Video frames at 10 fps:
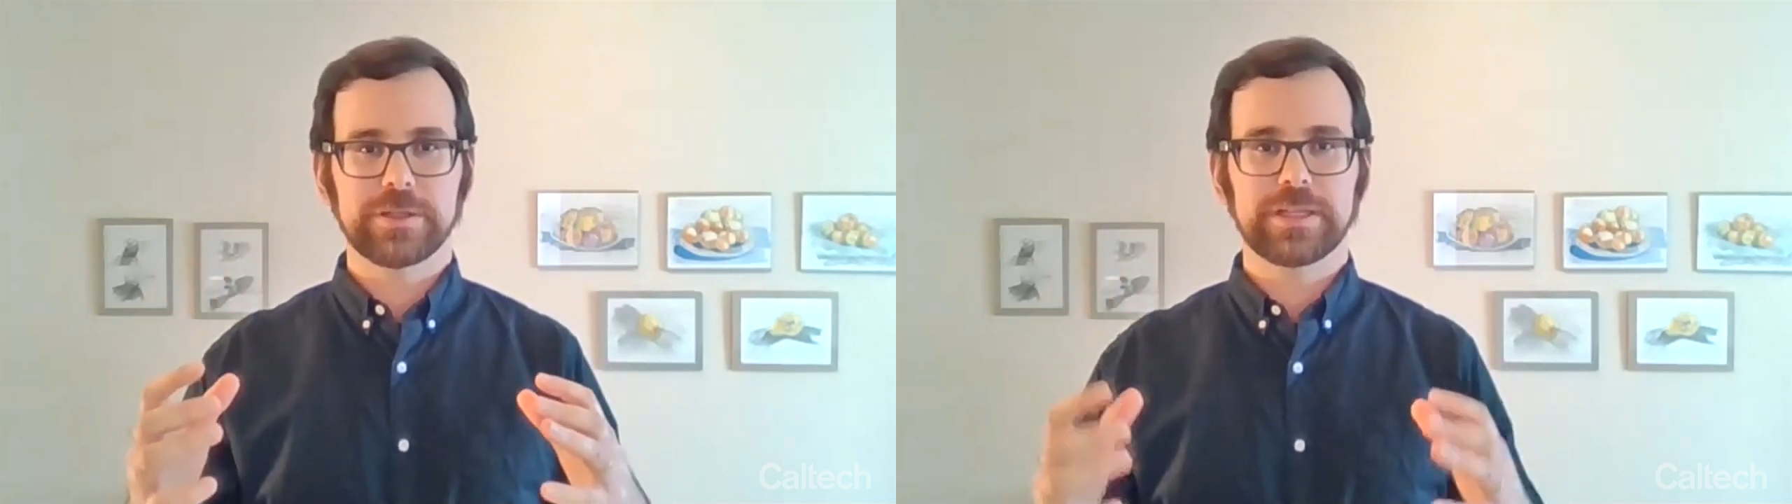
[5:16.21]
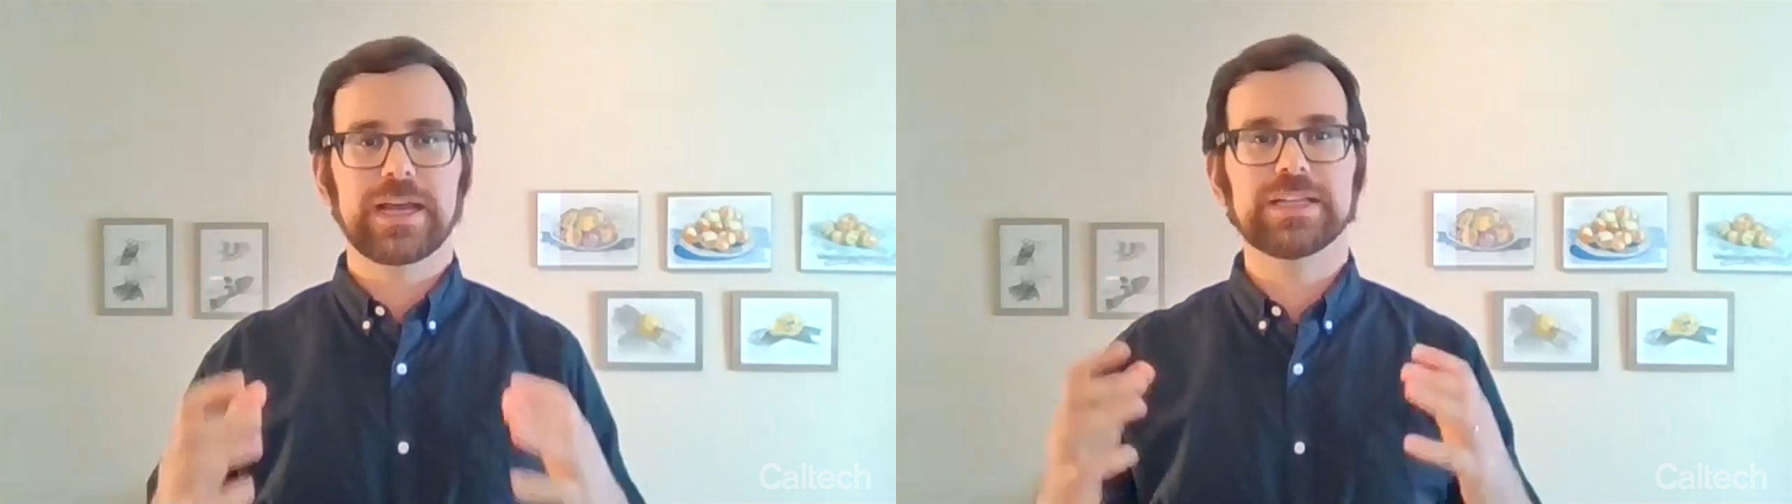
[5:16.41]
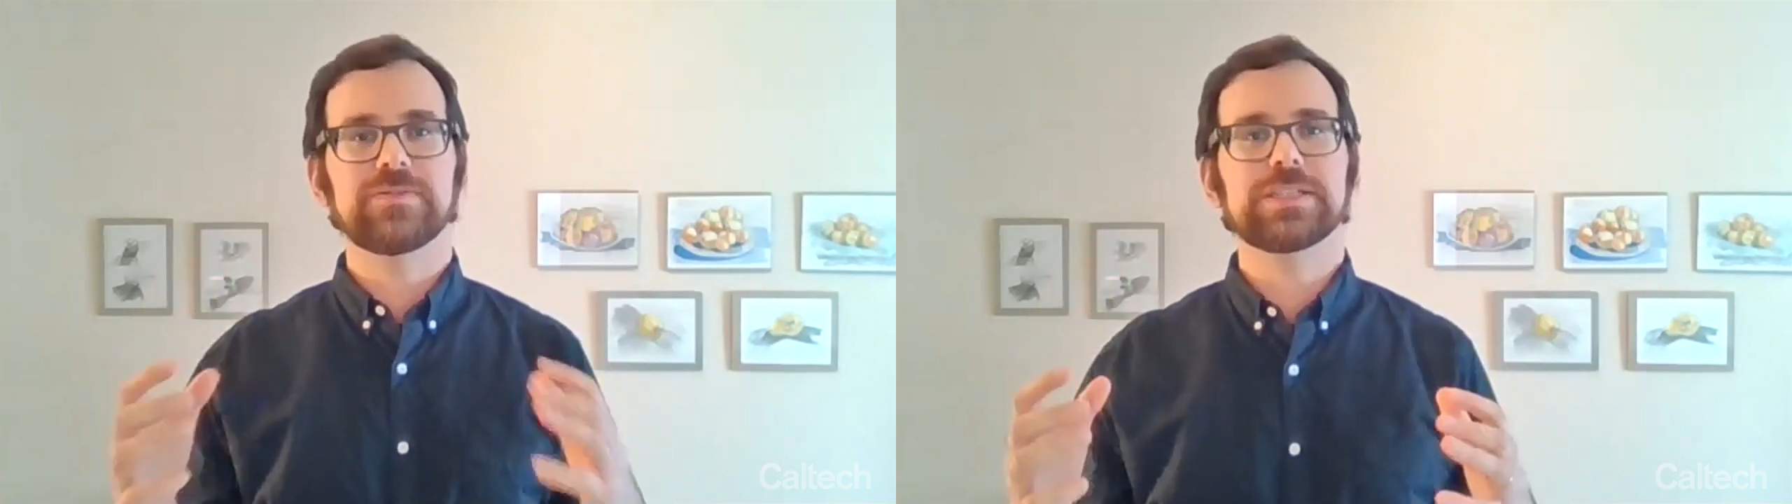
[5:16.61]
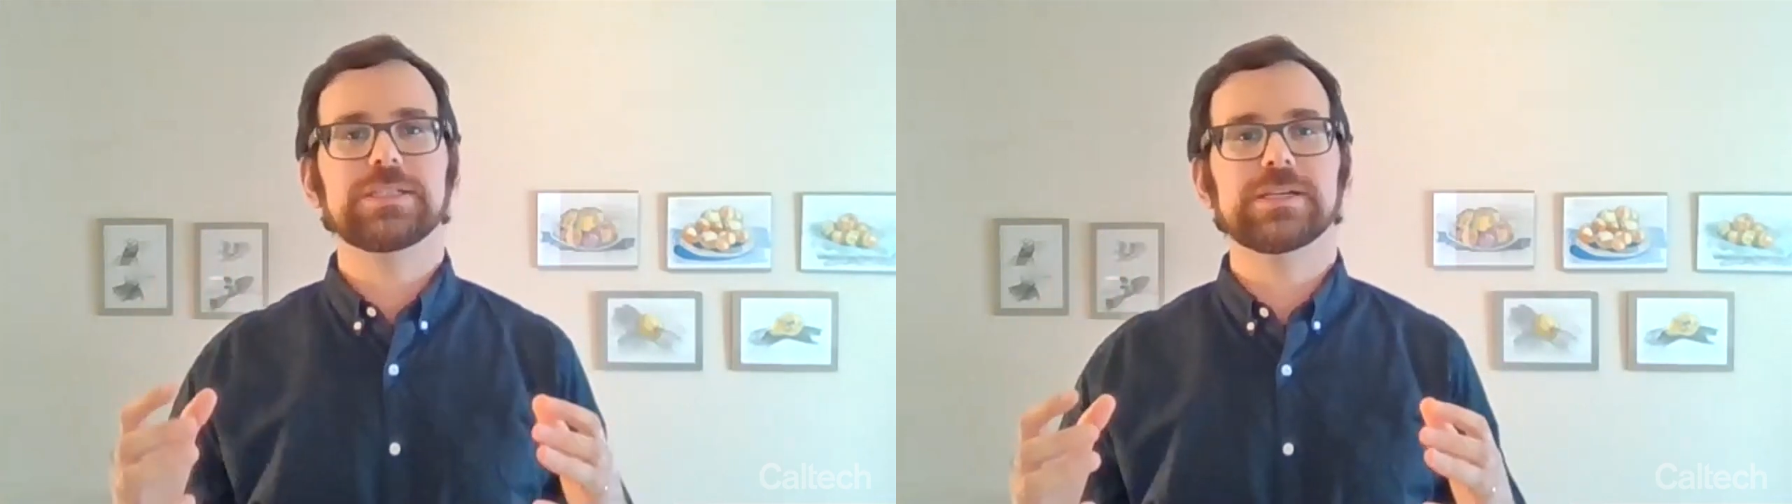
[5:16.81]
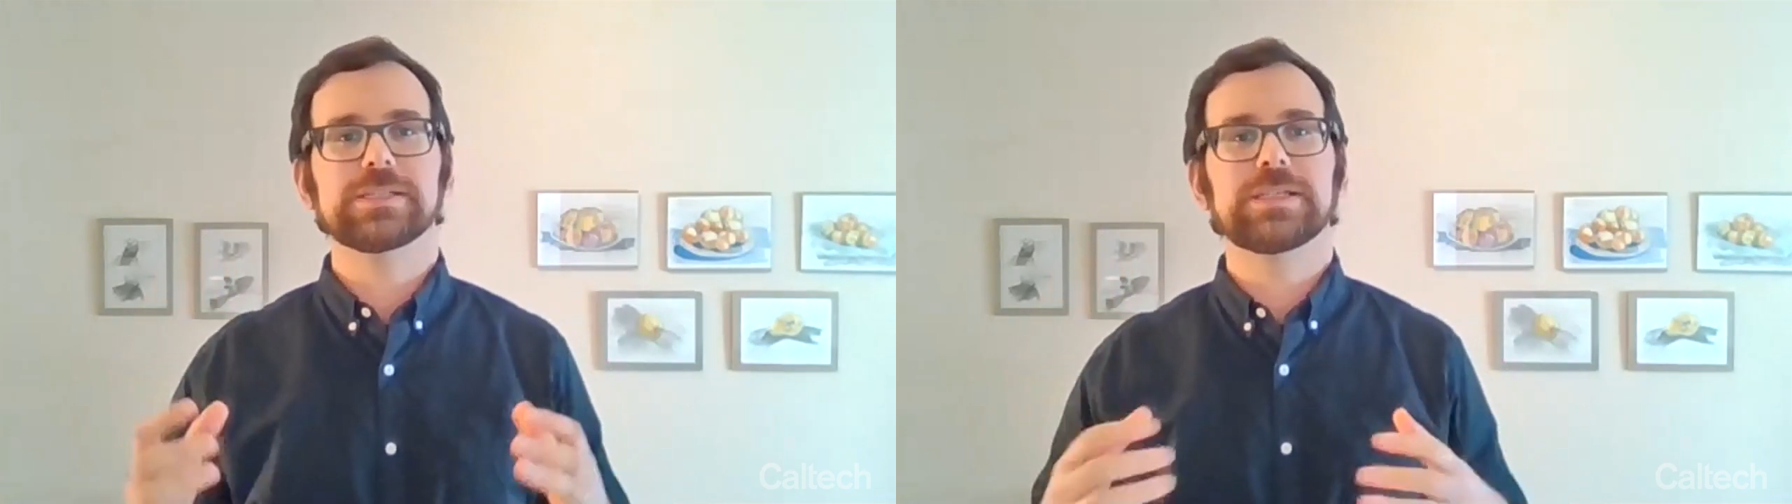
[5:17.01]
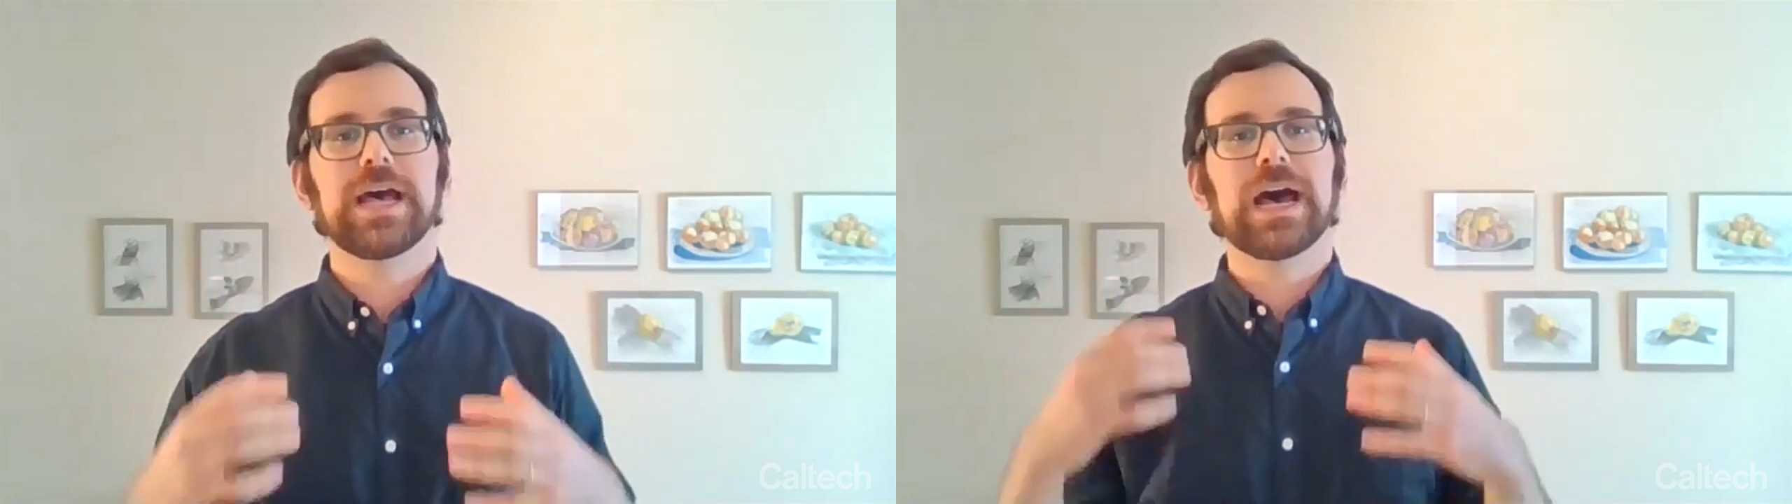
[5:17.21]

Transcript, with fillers: that gas vesicles